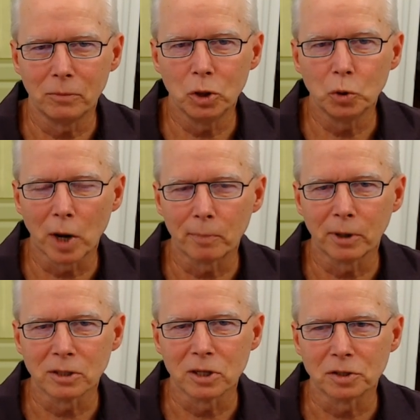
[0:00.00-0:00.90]
new
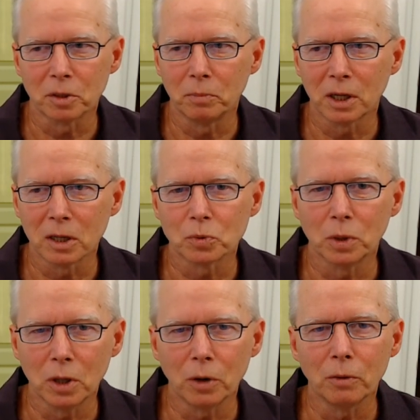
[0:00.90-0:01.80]
operating system because
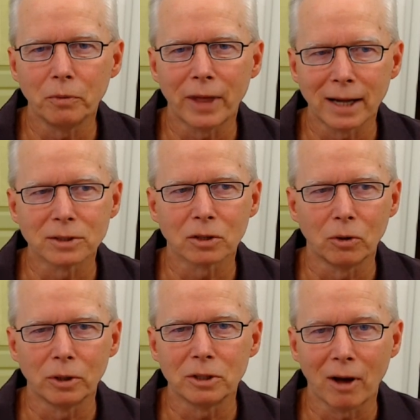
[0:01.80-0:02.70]
we know that's
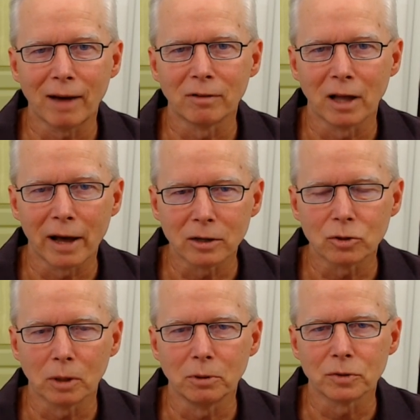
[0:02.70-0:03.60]
going to have a lot of
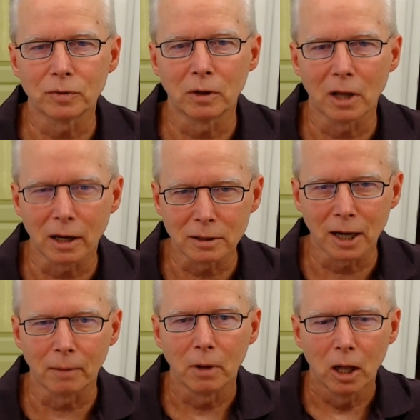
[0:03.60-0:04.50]
troubles for a lot of
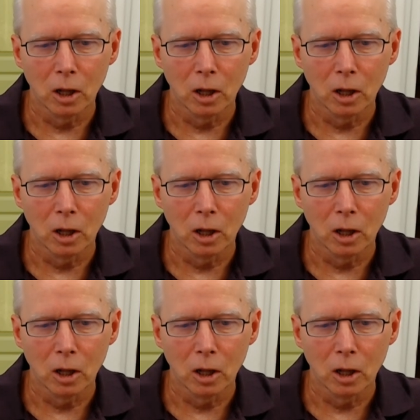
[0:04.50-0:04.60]
time.